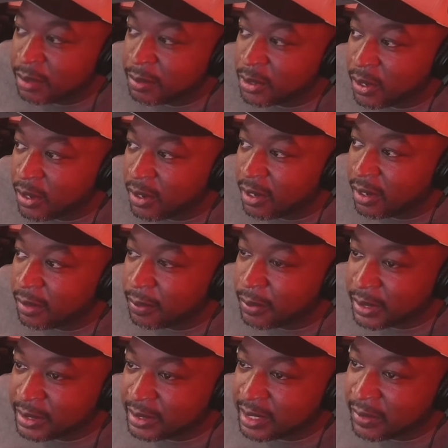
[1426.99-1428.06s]
car, but
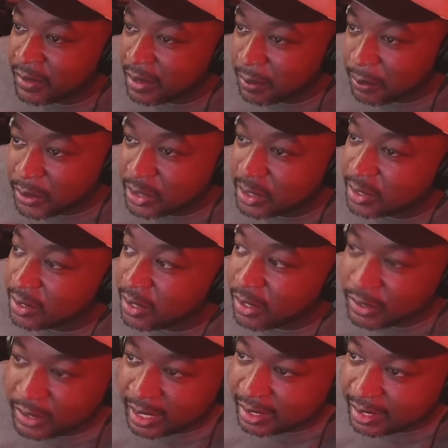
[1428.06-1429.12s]
instead of having push to start,
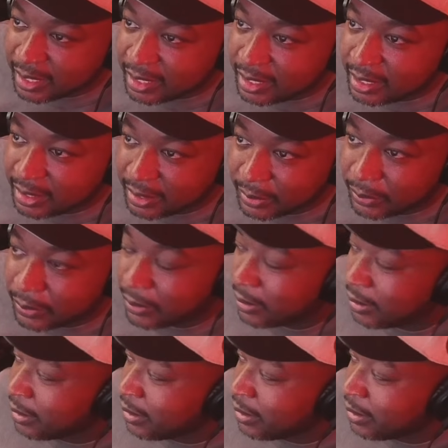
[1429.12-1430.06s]
you got a key, or